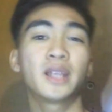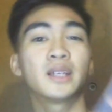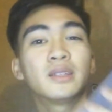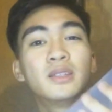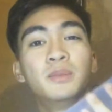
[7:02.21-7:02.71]
I
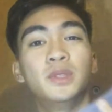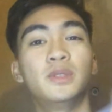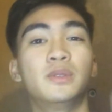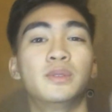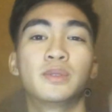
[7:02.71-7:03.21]
cut them
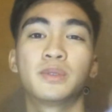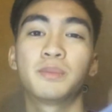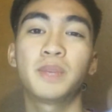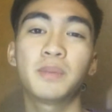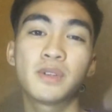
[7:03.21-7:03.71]
into
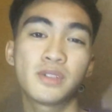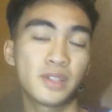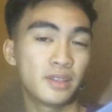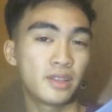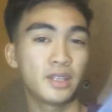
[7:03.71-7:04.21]
papers
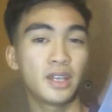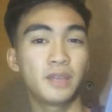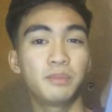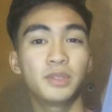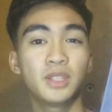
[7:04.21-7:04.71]
and then
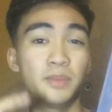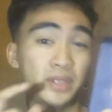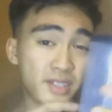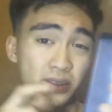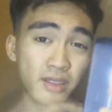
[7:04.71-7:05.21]
I put them in
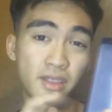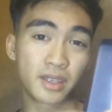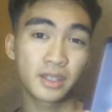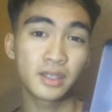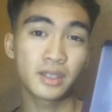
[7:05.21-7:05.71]
this
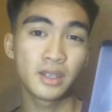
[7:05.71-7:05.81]
thing.